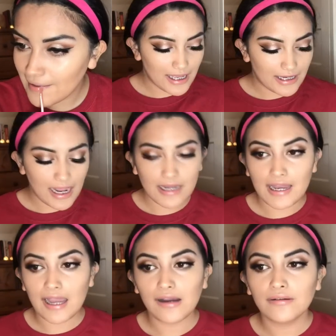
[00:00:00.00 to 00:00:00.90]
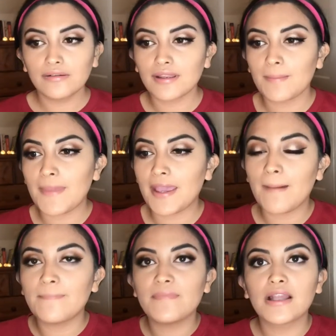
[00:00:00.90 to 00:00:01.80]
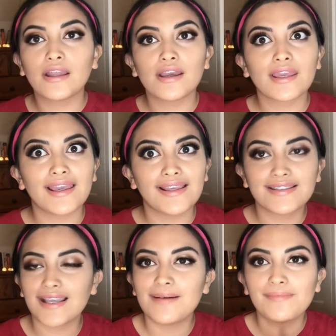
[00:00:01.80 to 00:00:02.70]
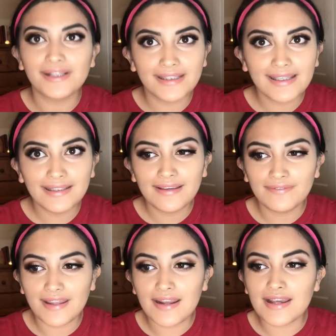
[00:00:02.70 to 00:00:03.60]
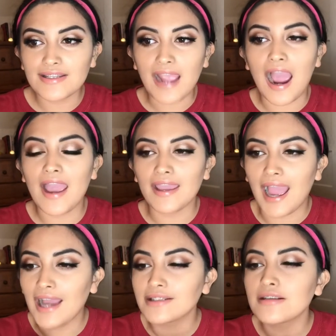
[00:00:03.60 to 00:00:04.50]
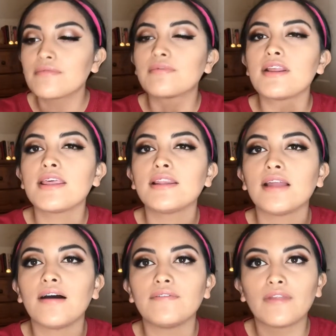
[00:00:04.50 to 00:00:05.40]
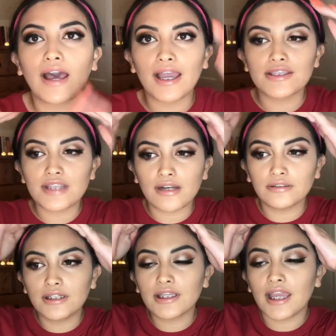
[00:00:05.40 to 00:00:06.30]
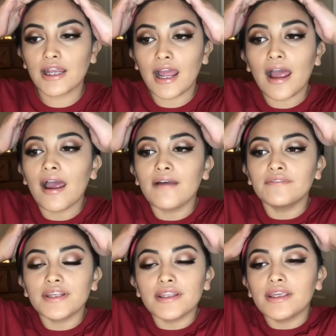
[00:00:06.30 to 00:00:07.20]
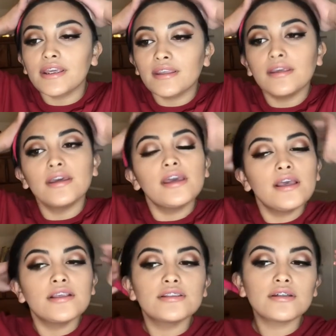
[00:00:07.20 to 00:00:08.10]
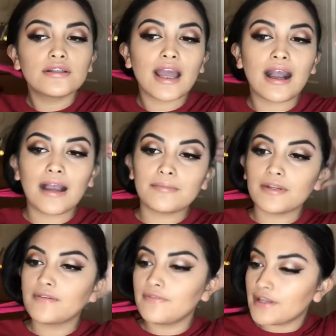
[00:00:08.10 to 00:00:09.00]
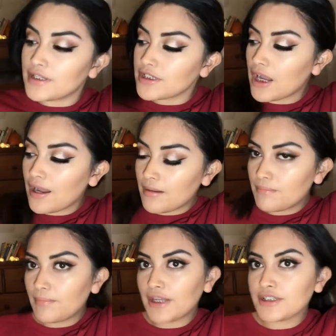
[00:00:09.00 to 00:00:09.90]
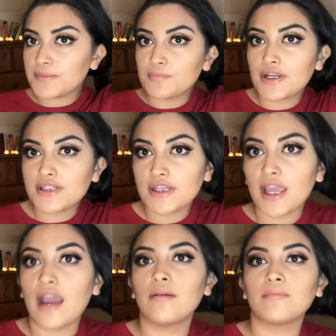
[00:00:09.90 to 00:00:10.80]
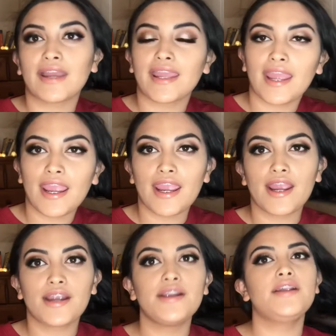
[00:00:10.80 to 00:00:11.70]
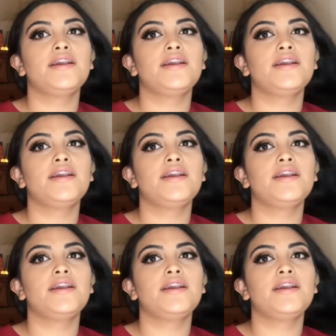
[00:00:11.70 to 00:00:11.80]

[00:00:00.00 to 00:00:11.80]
And now the makeup look is completely finished. I actually really love the eyeshadow look and everything. So now I'm gonna finish up by just brushing out my hair,